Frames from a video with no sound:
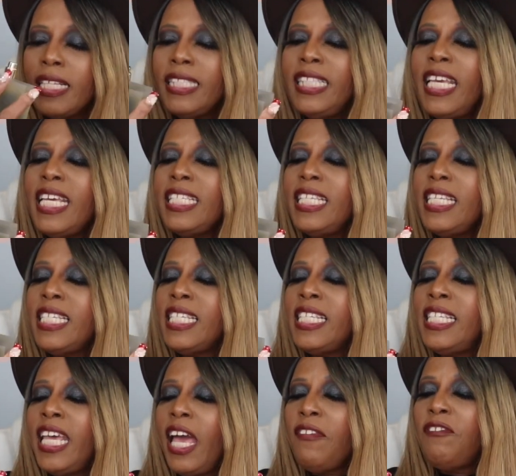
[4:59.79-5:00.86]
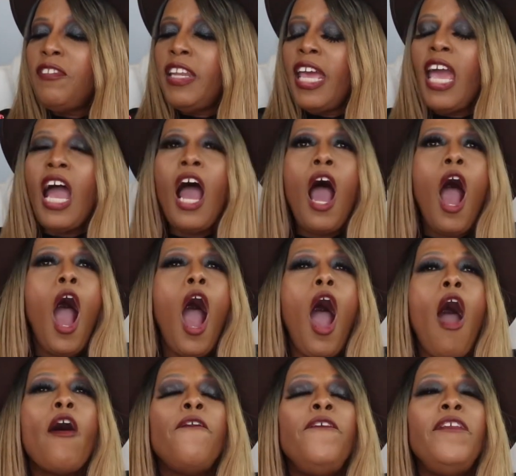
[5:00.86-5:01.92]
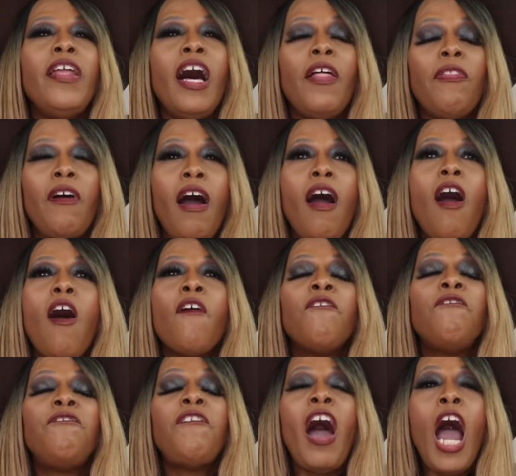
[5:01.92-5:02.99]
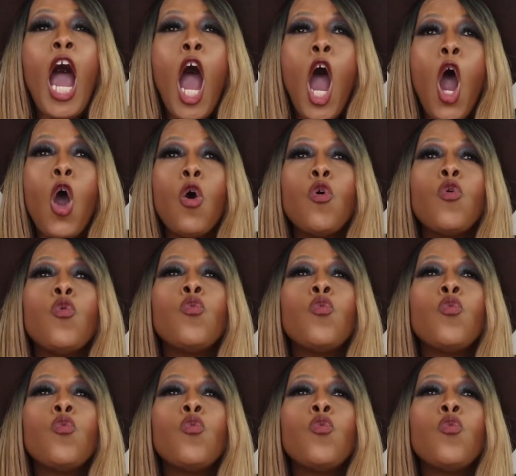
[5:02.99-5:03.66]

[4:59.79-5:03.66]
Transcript: This is definitely another fall